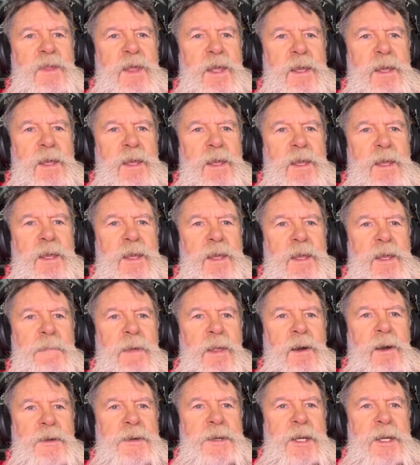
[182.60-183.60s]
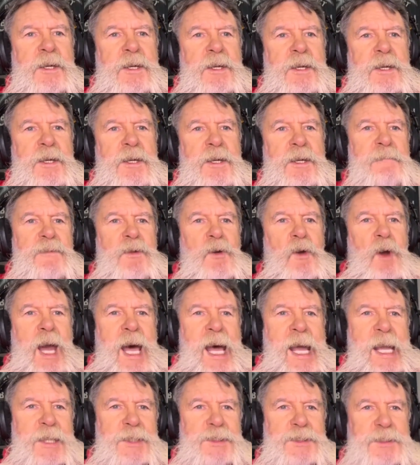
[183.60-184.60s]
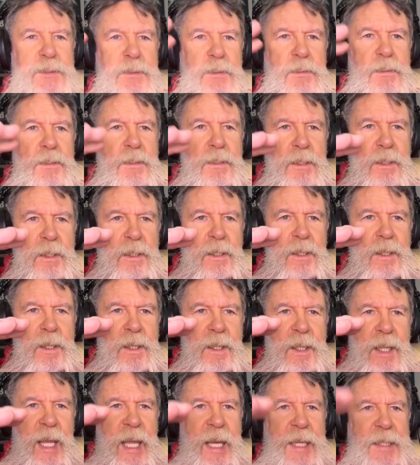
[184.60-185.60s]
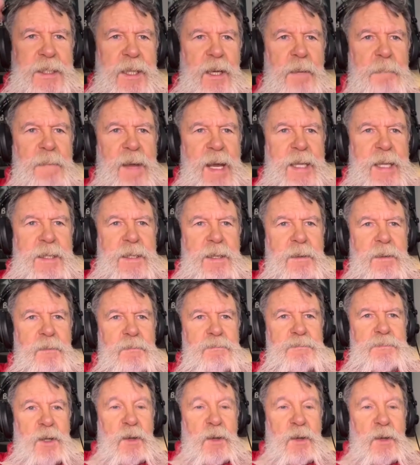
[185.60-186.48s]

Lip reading: ability to dim their lights and come back on.